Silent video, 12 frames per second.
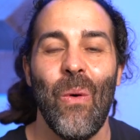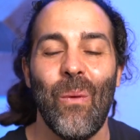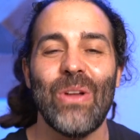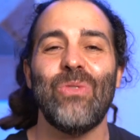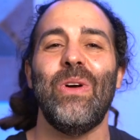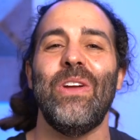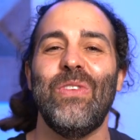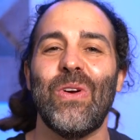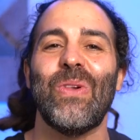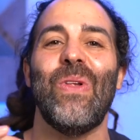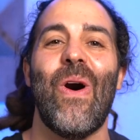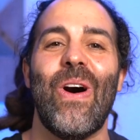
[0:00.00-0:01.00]
What's one of
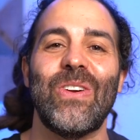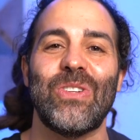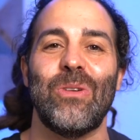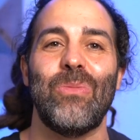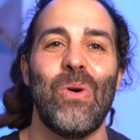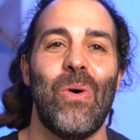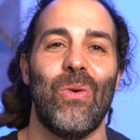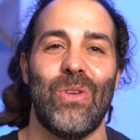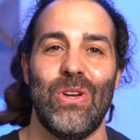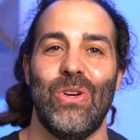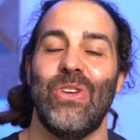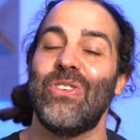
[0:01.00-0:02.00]
your long-term goals
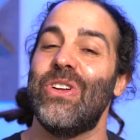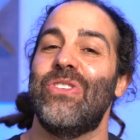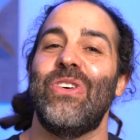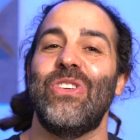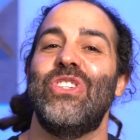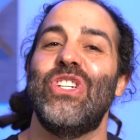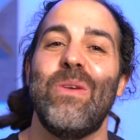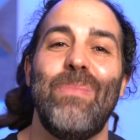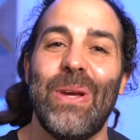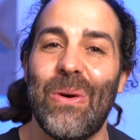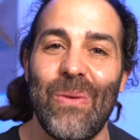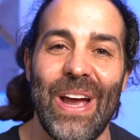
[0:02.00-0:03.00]
that you're just gonna start
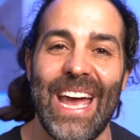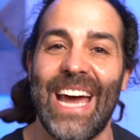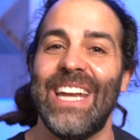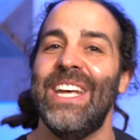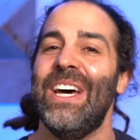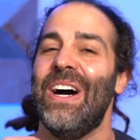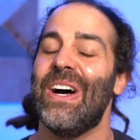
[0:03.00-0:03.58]
chipping away at